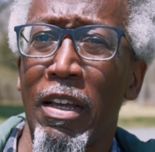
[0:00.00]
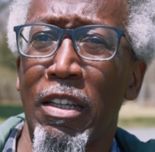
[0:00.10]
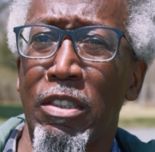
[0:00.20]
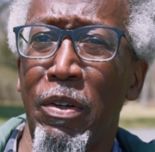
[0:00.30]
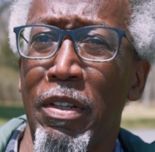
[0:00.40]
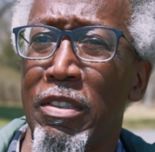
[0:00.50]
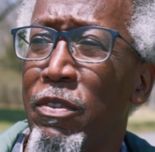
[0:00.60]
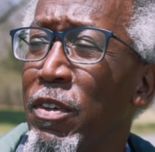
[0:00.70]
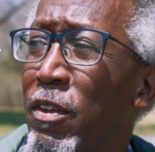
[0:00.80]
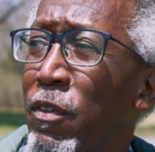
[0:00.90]
considering this
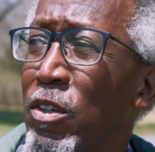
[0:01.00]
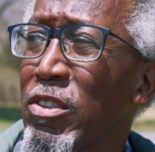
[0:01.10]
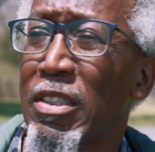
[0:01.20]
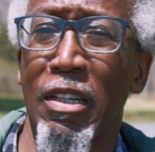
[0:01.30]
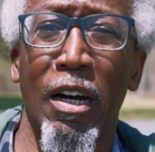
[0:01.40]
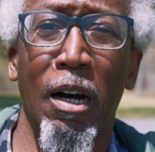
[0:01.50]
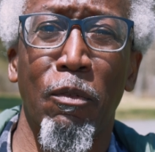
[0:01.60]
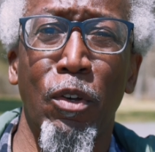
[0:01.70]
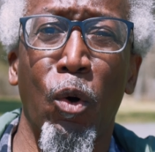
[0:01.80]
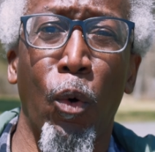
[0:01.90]
is the first
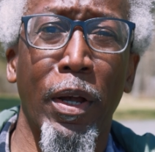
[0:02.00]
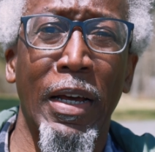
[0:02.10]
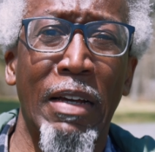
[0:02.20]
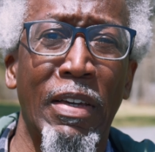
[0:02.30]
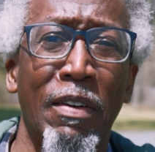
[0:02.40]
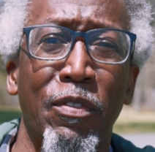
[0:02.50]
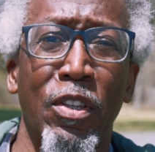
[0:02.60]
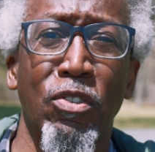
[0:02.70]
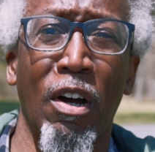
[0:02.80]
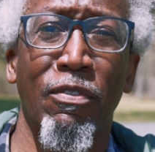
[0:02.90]
real workout I've given for
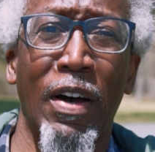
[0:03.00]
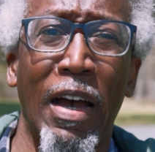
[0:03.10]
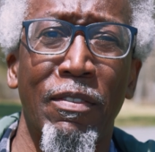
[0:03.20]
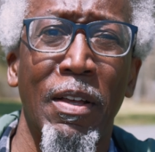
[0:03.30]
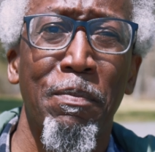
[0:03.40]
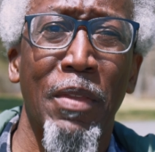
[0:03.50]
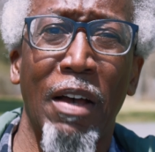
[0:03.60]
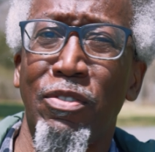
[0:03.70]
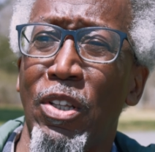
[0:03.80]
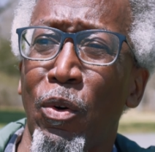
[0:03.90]
this R5.
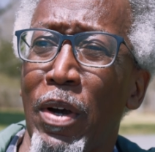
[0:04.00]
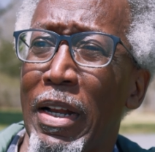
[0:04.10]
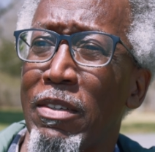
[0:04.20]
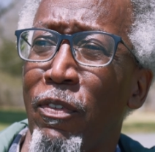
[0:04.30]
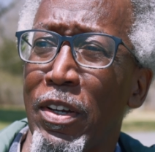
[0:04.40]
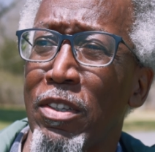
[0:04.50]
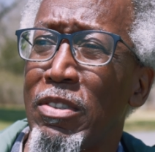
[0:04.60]
I've still got a fairly